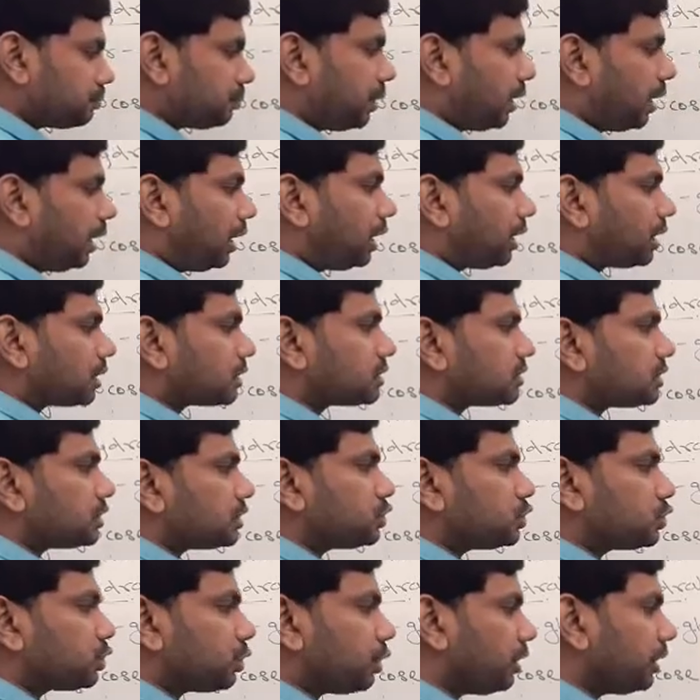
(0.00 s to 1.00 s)

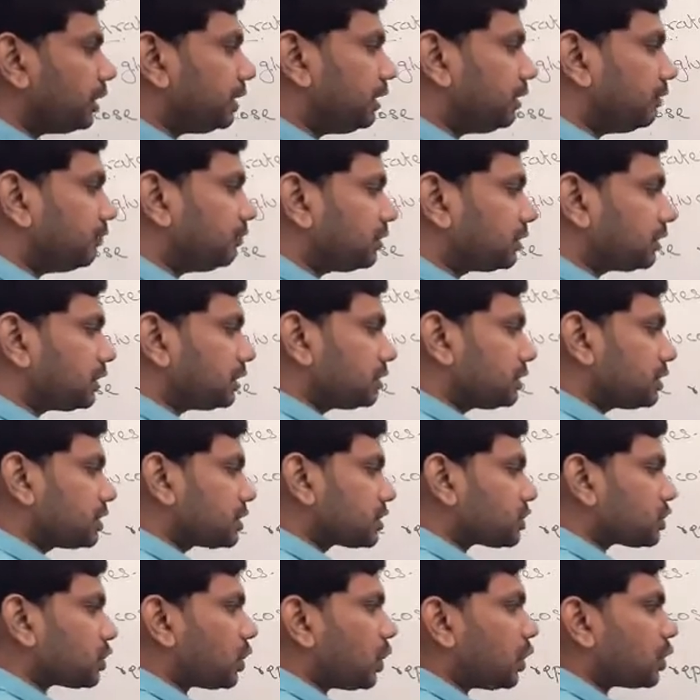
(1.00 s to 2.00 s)
part joining with
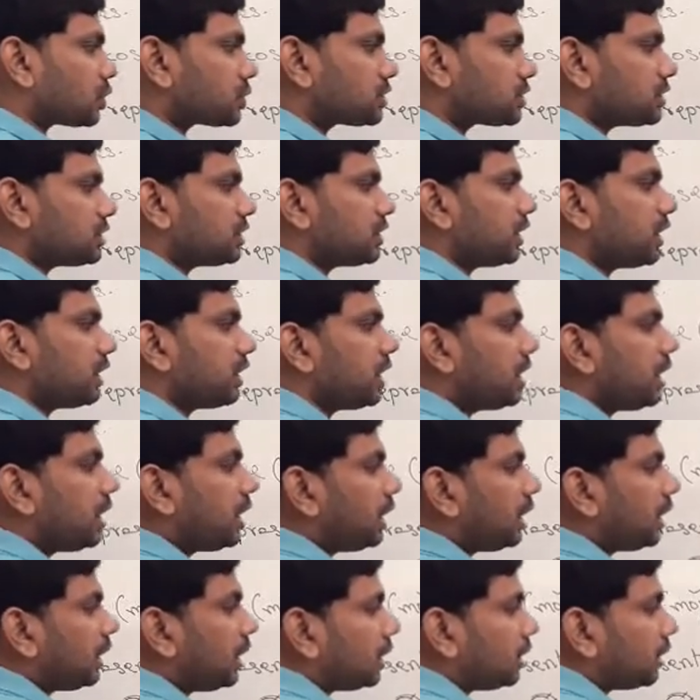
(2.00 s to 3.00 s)
this
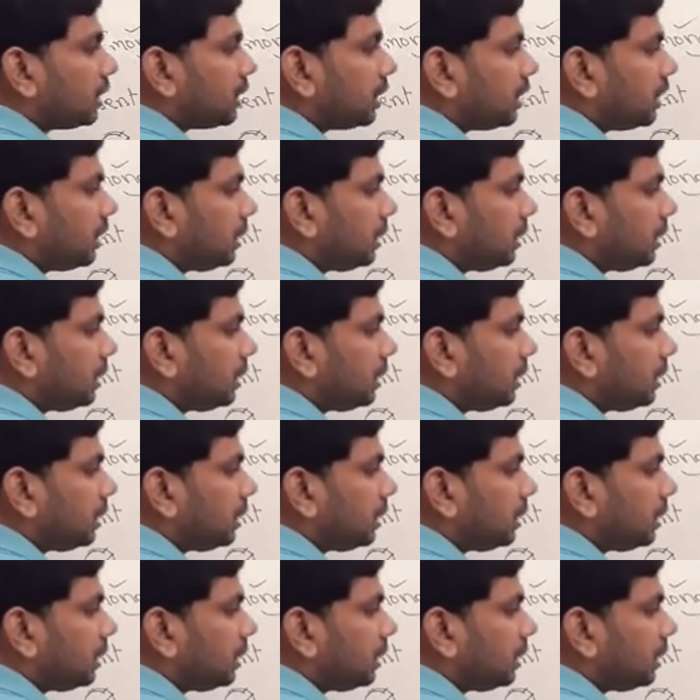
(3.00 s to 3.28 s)
oxygen and